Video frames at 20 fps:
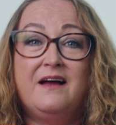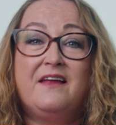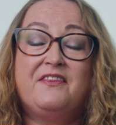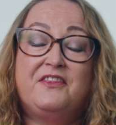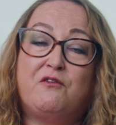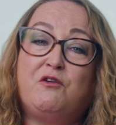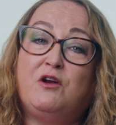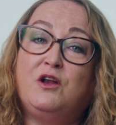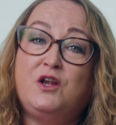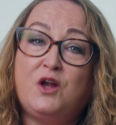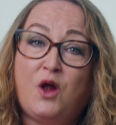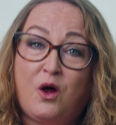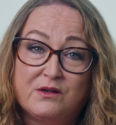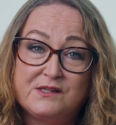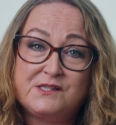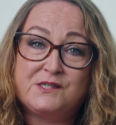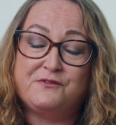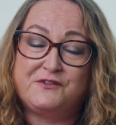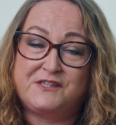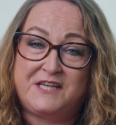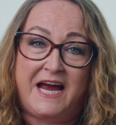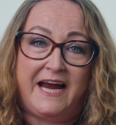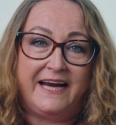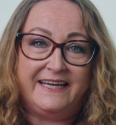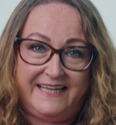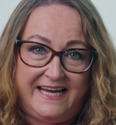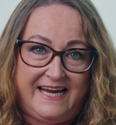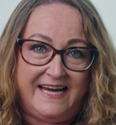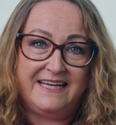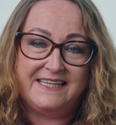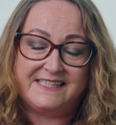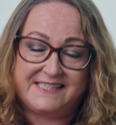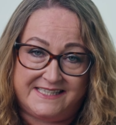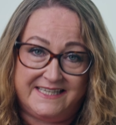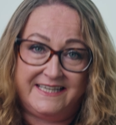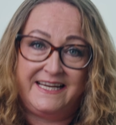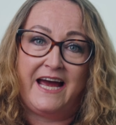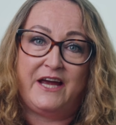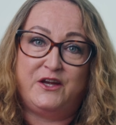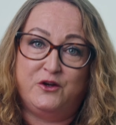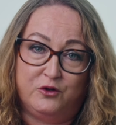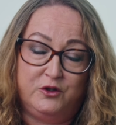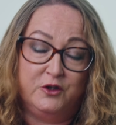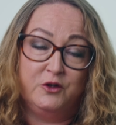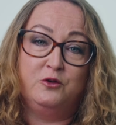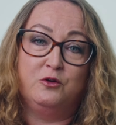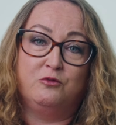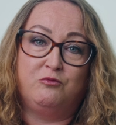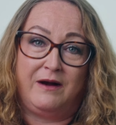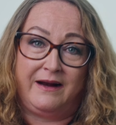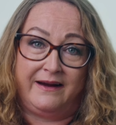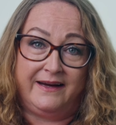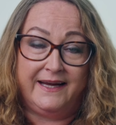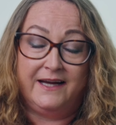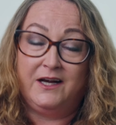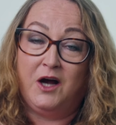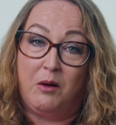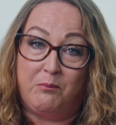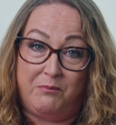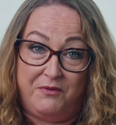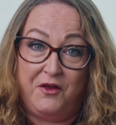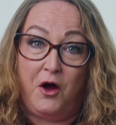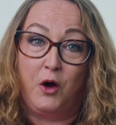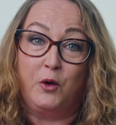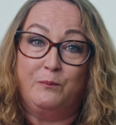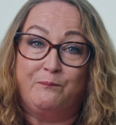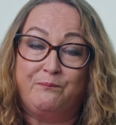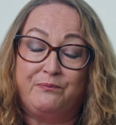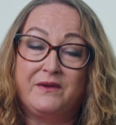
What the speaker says: There are lots of techniques to get your Google ranking up though.